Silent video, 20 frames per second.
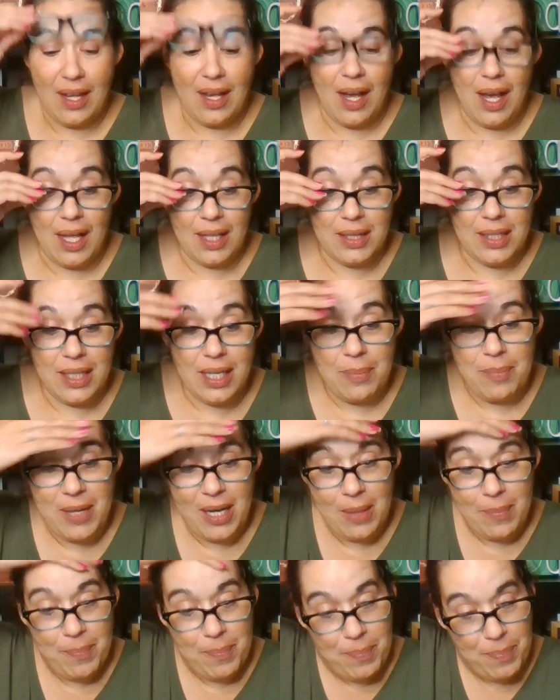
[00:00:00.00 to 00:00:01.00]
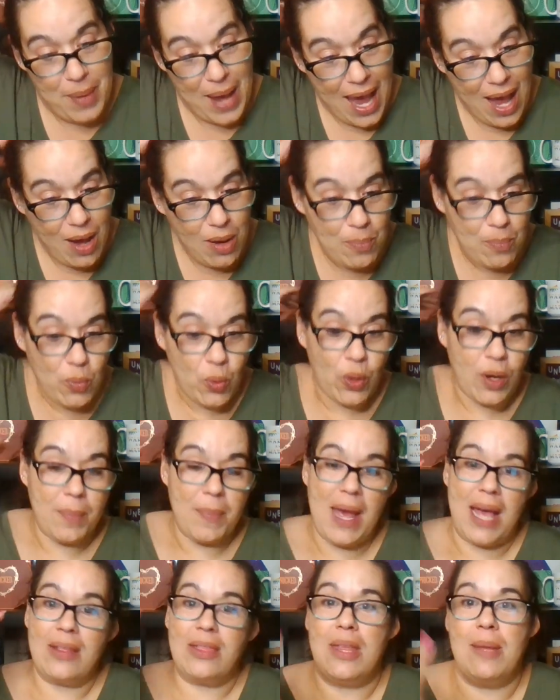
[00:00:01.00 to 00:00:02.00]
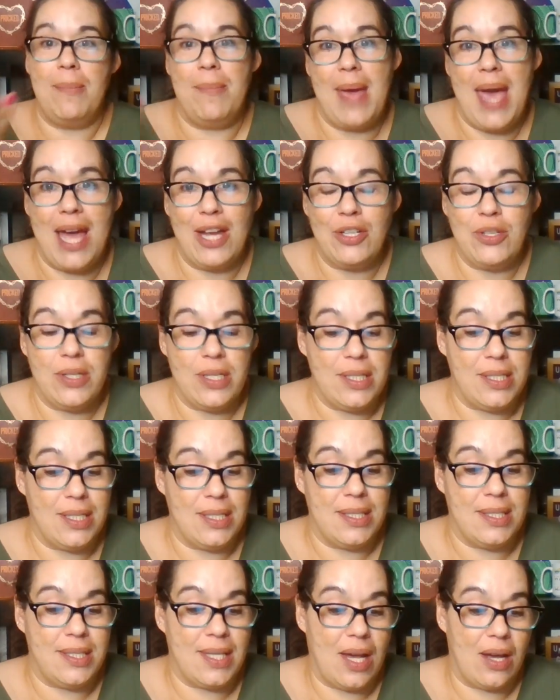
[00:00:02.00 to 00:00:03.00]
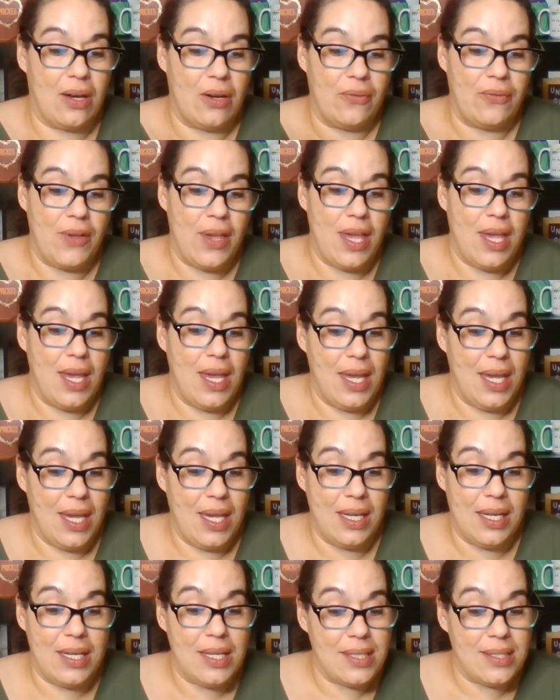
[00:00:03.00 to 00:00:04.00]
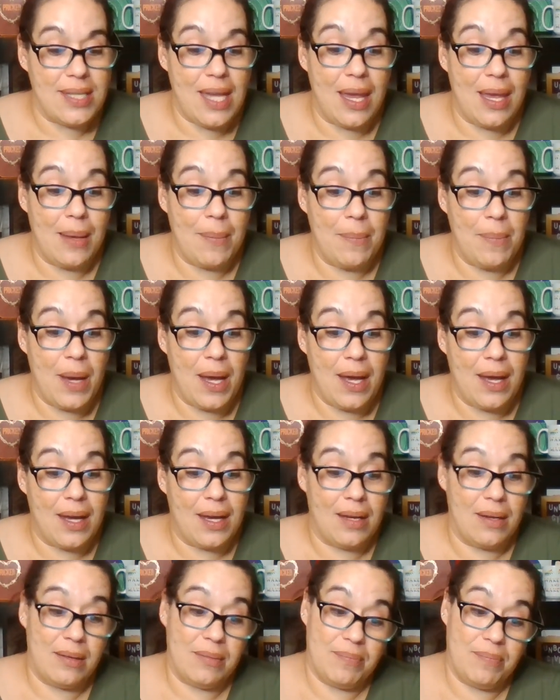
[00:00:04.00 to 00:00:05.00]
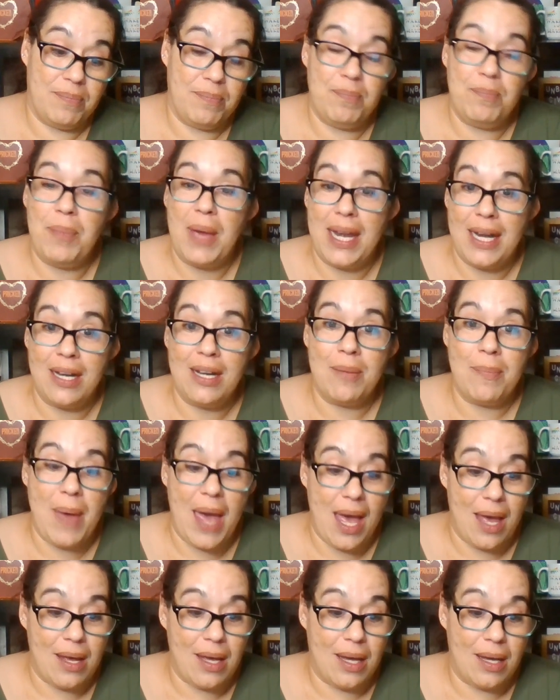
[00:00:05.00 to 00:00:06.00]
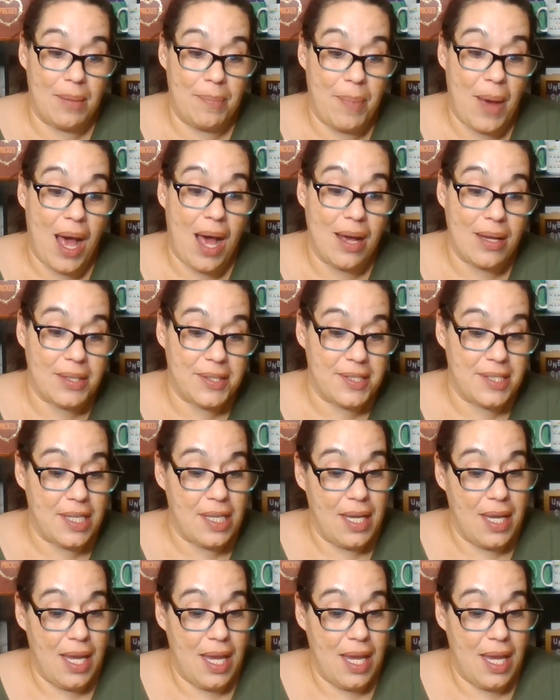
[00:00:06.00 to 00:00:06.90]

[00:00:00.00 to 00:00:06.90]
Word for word: a little bit more about the mattress itself. It is a bed in a box.